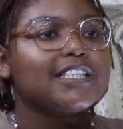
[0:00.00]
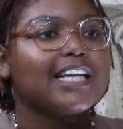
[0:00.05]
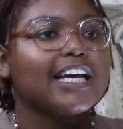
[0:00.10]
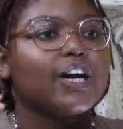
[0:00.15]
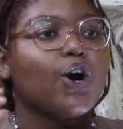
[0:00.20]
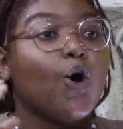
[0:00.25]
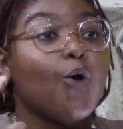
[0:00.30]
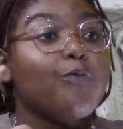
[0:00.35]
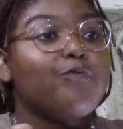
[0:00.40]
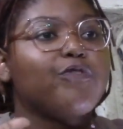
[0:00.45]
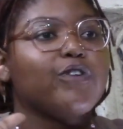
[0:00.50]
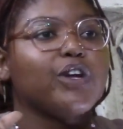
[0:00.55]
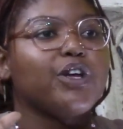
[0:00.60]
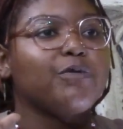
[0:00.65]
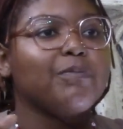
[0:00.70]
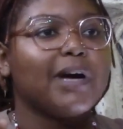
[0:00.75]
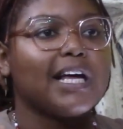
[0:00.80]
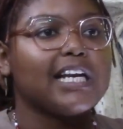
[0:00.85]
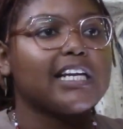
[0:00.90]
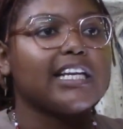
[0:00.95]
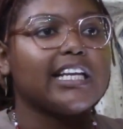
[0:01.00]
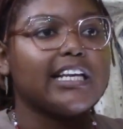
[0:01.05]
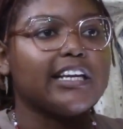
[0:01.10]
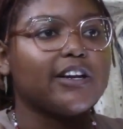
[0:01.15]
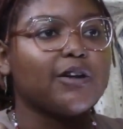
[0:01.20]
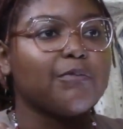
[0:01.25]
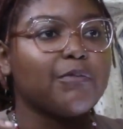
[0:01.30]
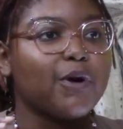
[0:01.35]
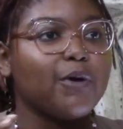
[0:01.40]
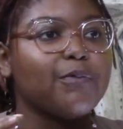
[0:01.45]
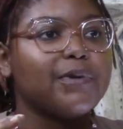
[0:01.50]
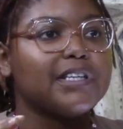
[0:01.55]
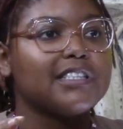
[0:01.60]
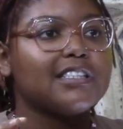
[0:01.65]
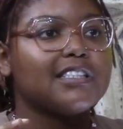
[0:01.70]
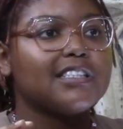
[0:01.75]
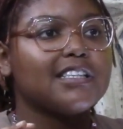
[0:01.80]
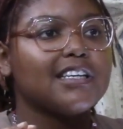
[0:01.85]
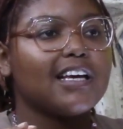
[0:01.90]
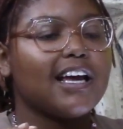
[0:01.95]
hope for humanity little
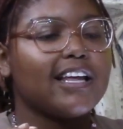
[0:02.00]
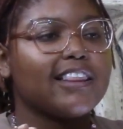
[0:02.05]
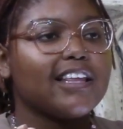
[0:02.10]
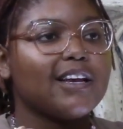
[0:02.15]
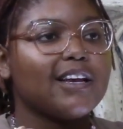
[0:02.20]
moments. I think